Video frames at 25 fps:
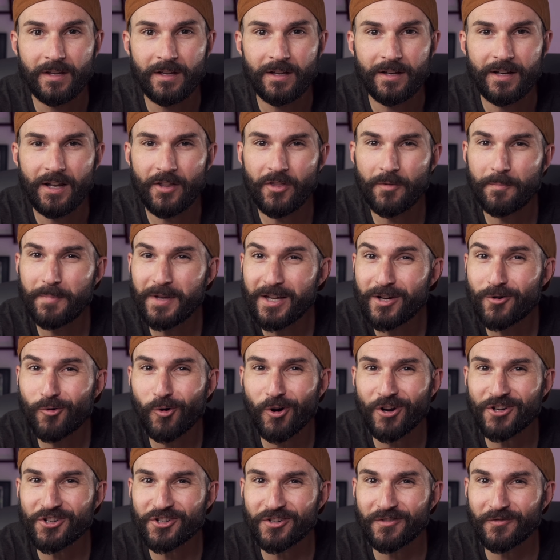Now the big
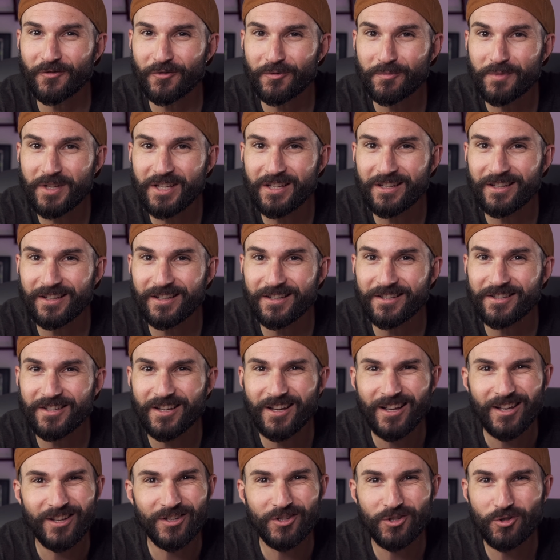question for me is,
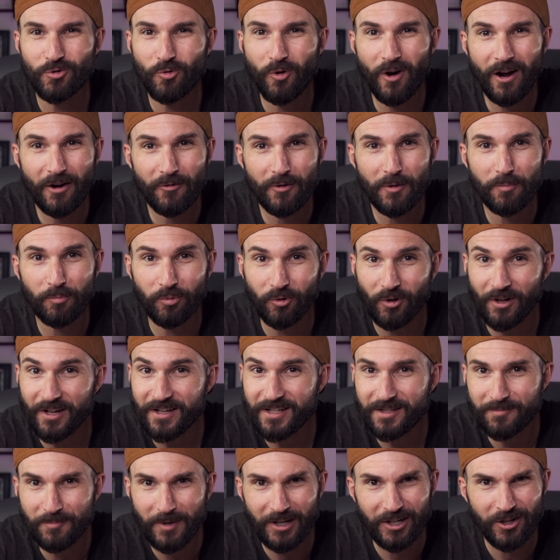do I
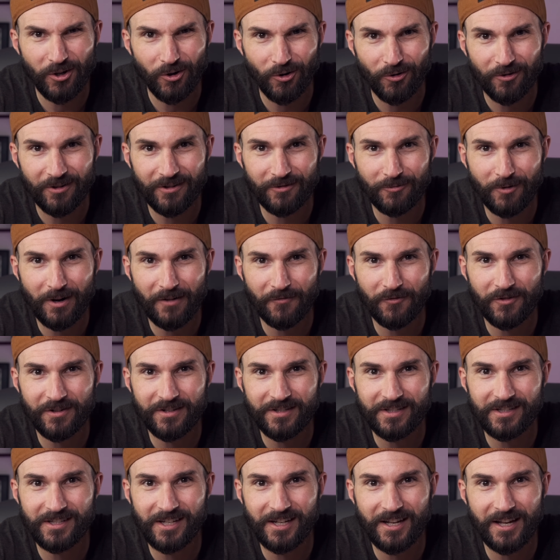replace my current
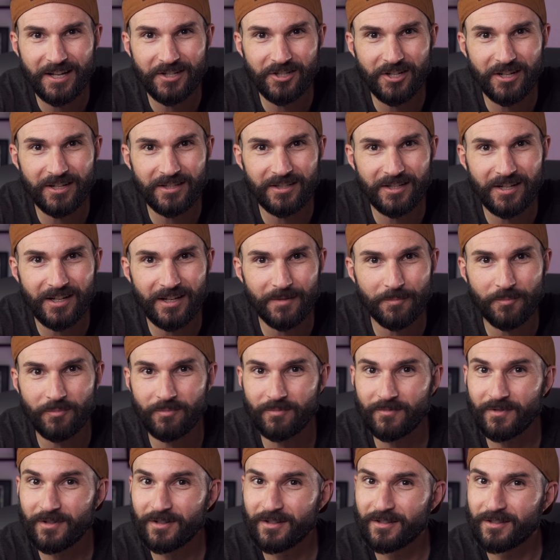reference THX amp
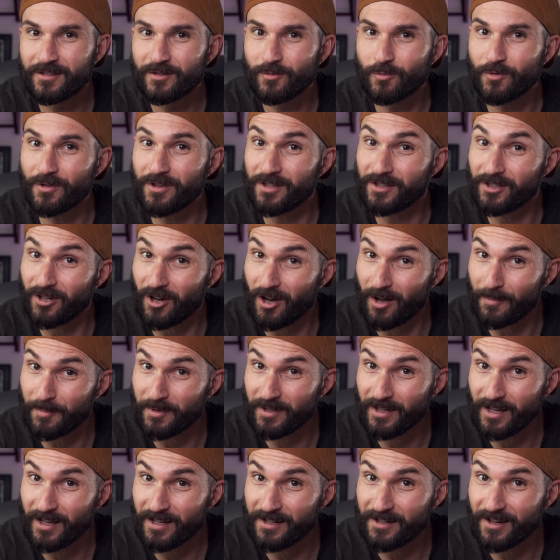with a Topping
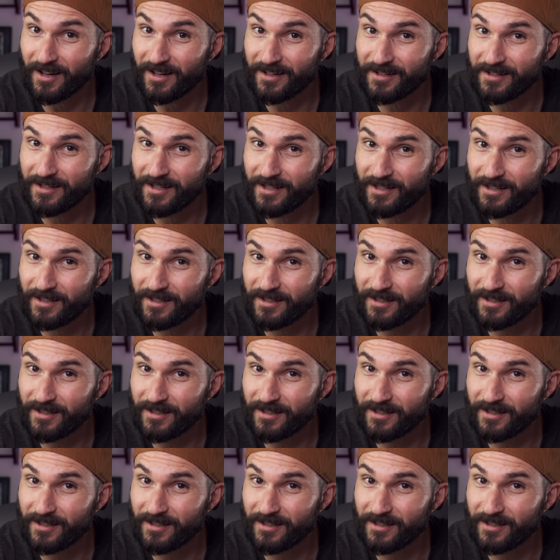A90?